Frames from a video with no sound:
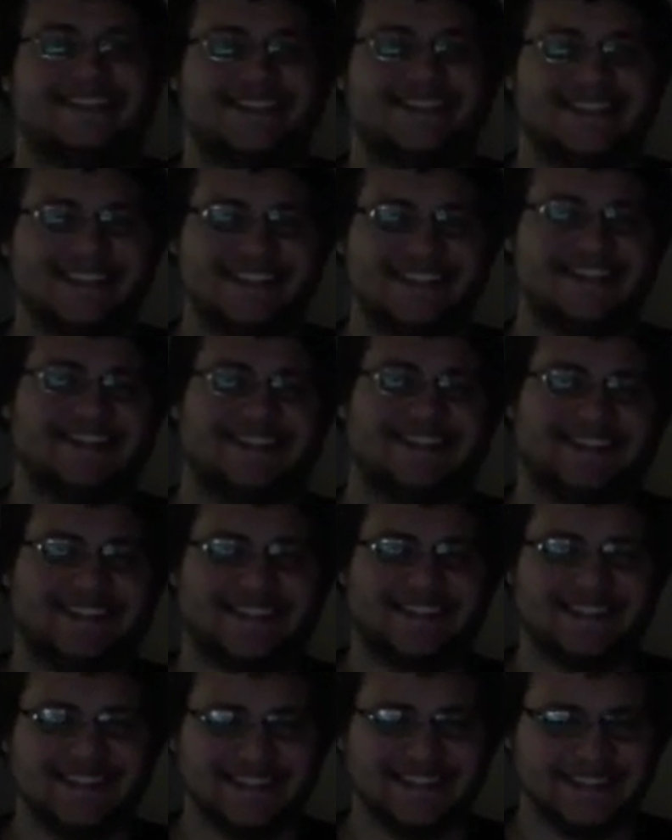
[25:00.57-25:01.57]

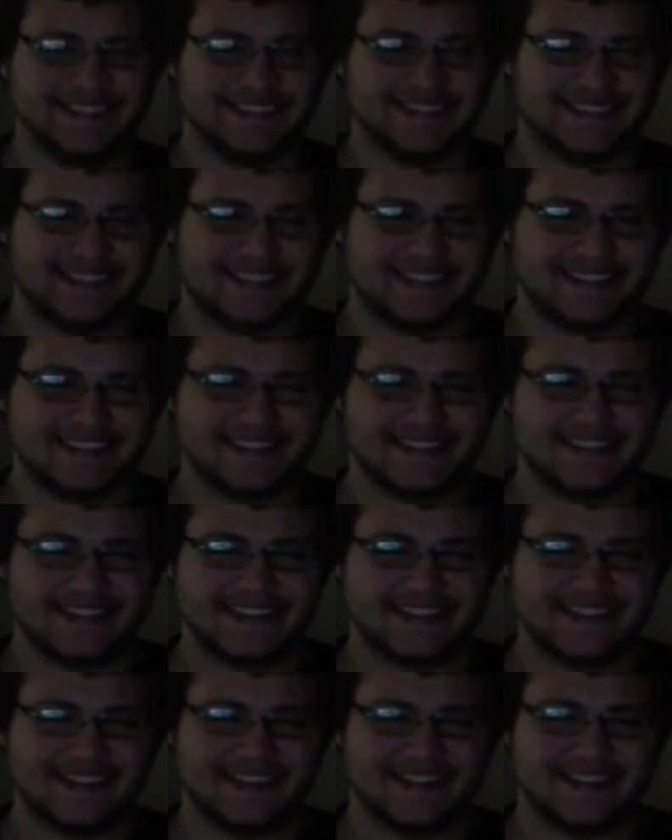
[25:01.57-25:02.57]

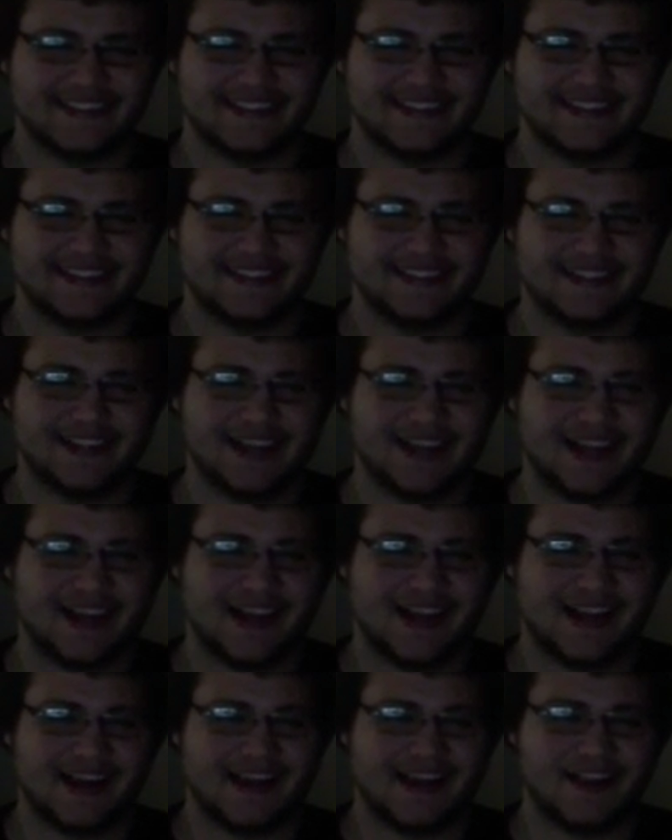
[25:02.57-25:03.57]

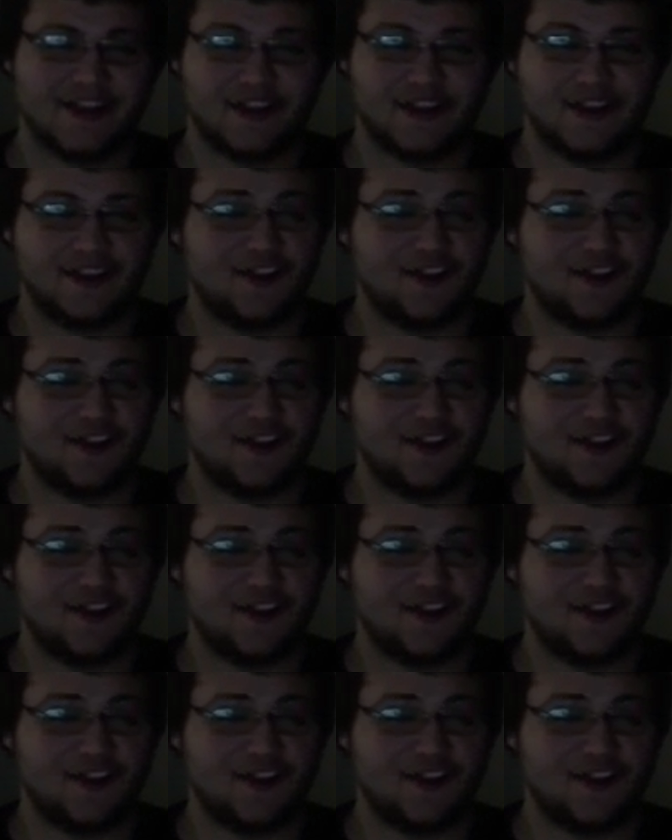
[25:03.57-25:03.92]
This person isn't speaking.